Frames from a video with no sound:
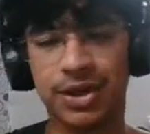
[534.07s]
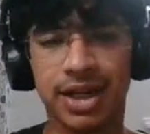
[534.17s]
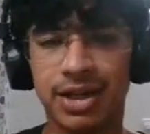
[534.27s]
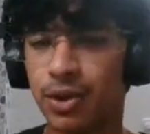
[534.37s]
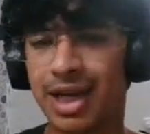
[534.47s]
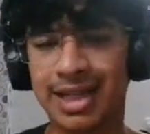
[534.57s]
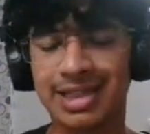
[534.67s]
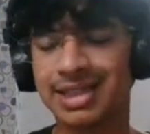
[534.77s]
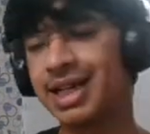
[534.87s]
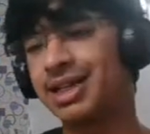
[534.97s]
Okay, don't
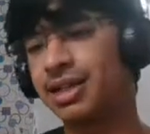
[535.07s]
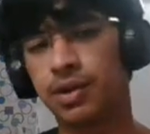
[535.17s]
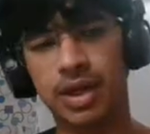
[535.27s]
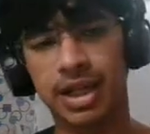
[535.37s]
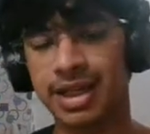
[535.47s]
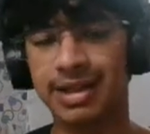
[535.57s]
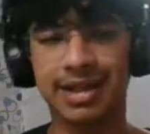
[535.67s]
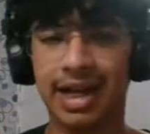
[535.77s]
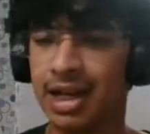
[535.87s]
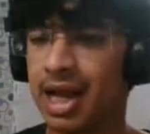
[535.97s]
hesitate, don't have things.
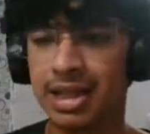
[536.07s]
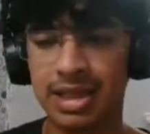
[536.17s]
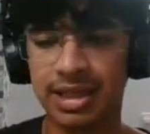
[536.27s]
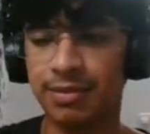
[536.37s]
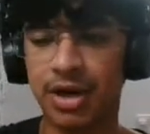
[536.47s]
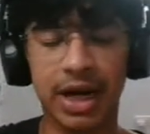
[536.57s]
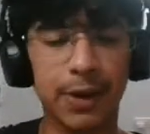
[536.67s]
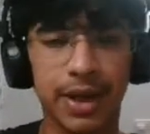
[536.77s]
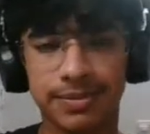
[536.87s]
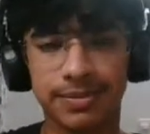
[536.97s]
I'll answer them right away.